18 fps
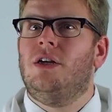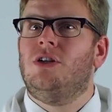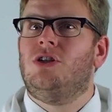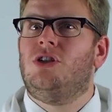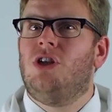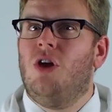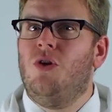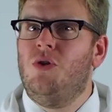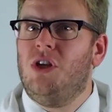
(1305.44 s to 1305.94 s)

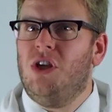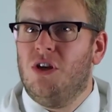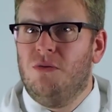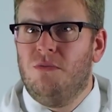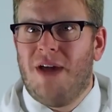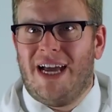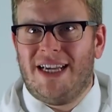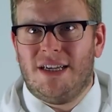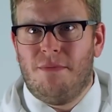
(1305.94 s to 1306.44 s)

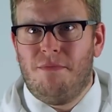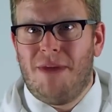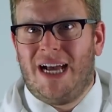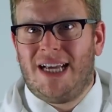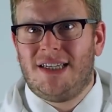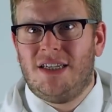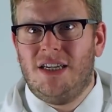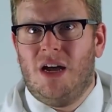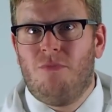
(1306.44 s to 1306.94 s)
Sodium has a
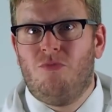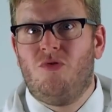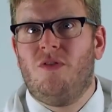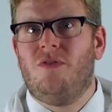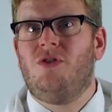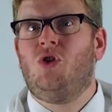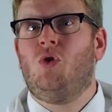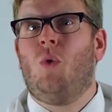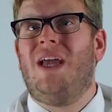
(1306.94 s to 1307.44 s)
mass number
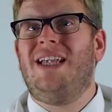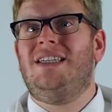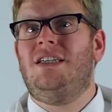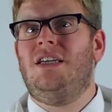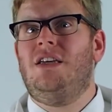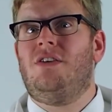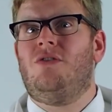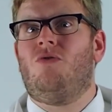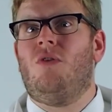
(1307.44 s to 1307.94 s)
of
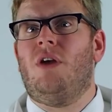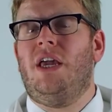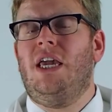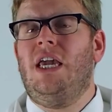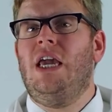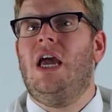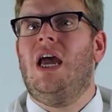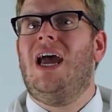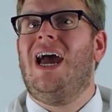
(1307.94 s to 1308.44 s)

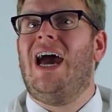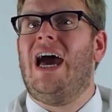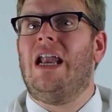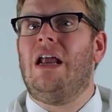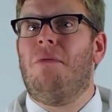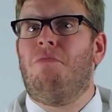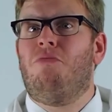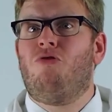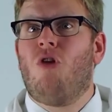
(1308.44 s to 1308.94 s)
23 and
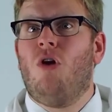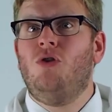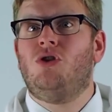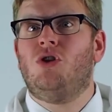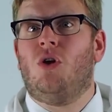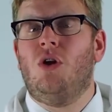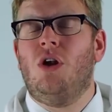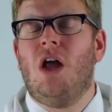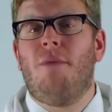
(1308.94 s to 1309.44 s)
a
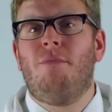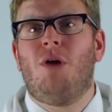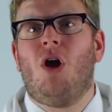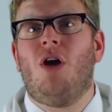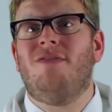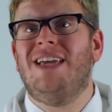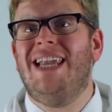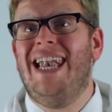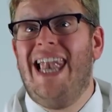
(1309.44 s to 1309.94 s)
proton number
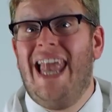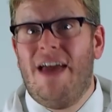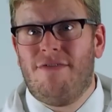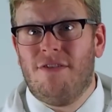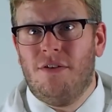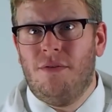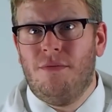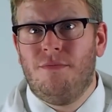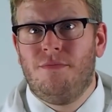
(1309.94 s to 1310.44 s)
of
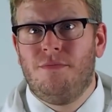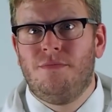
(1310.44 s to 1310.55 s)
11.